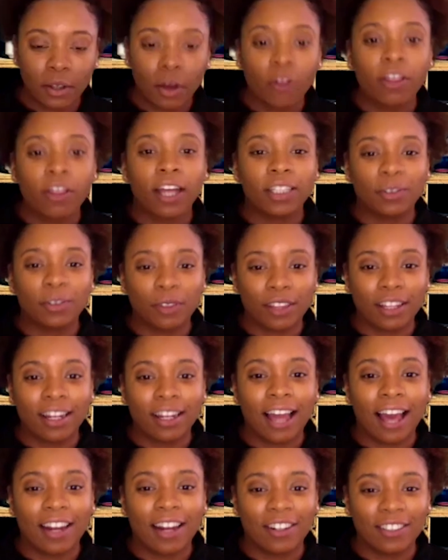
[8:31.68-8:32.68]
that's what the
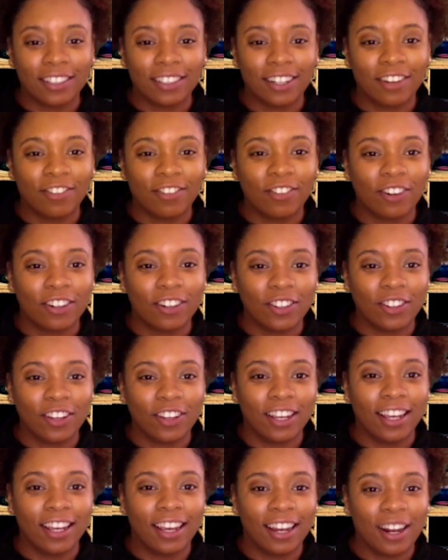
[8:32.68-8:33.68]
ladder's there for, so you
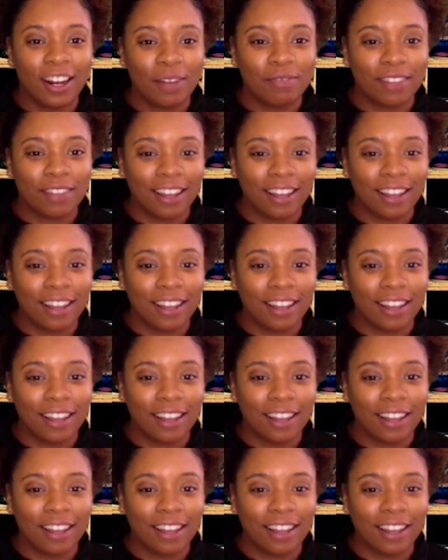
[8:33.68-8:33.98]
can get up there.